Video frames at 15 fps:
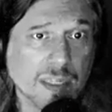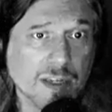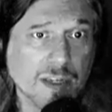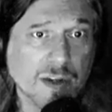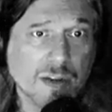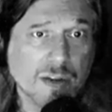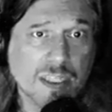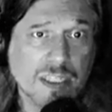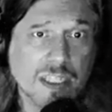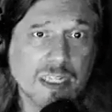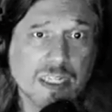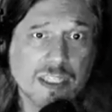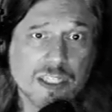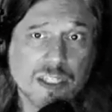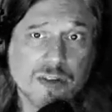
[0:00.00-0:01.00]
You know these
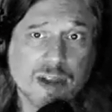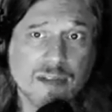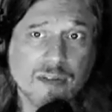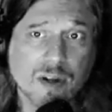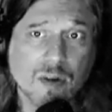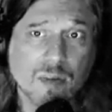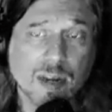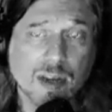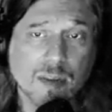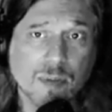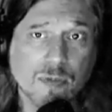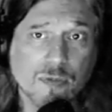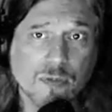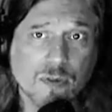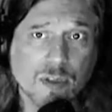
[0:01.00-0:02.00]
idiots driving around
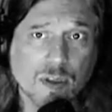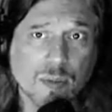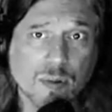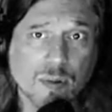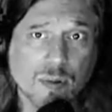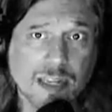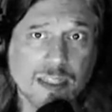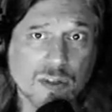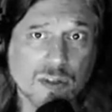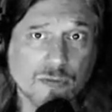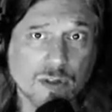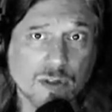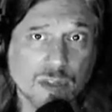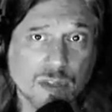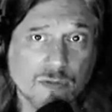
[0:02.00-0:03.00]
before their brains are
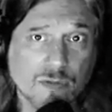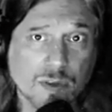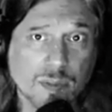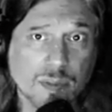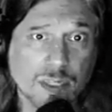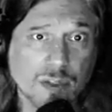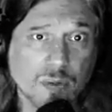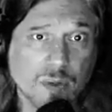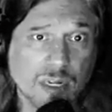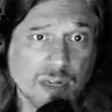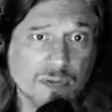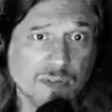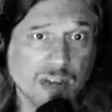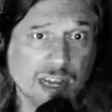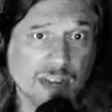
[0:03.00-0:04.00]
fully formed at
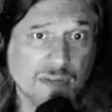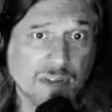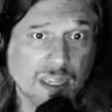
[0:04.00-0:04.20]
25?